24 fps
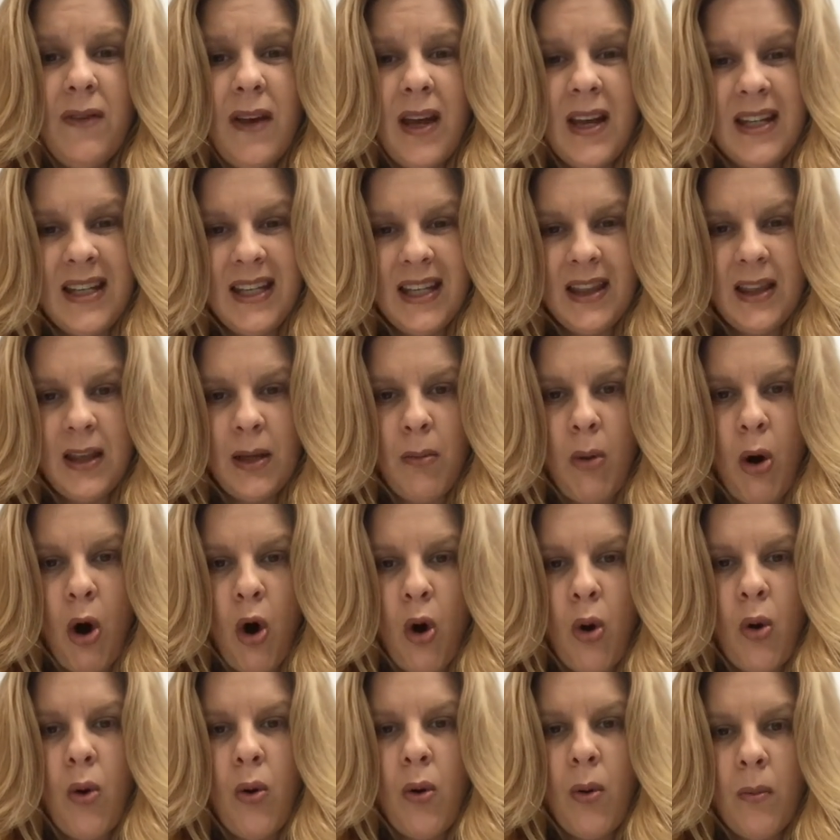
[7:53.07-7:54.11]
and get them
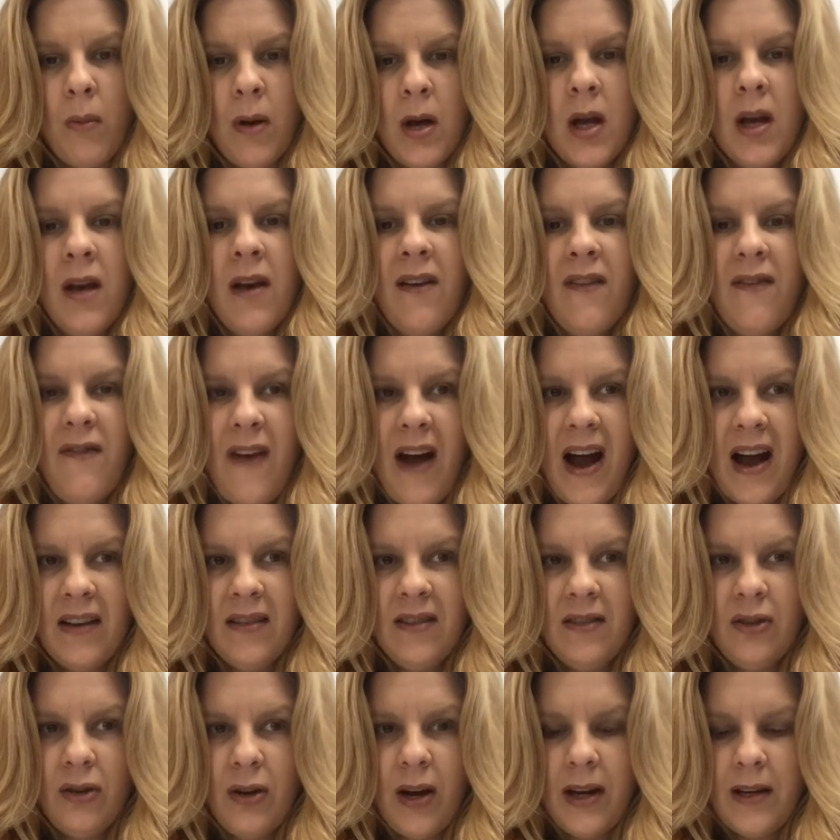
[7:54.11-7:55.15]
home
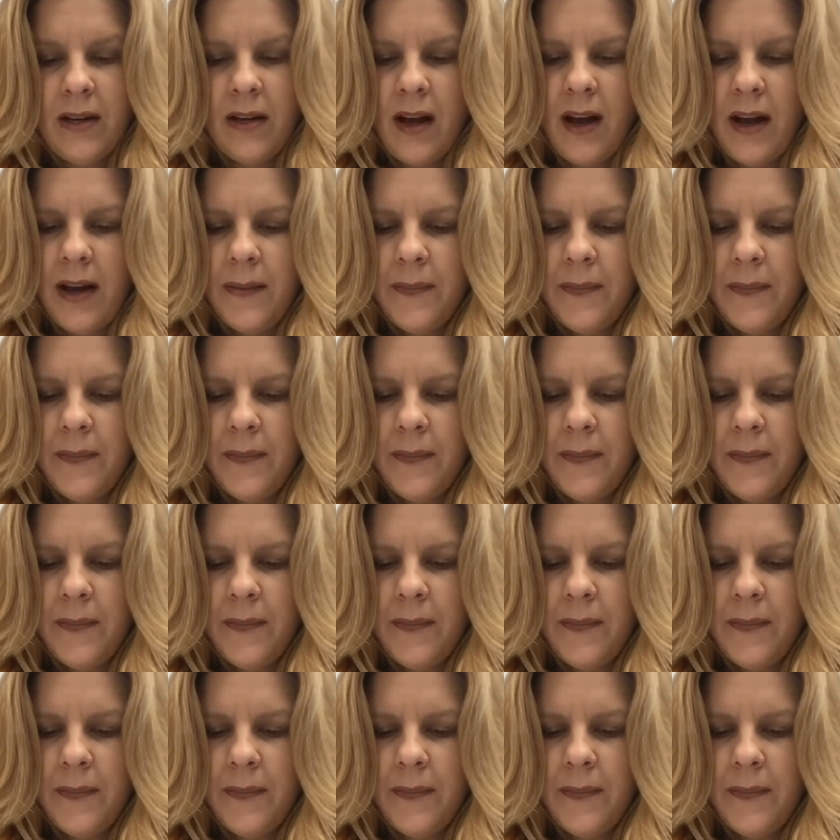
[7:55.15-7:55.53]
faster at night.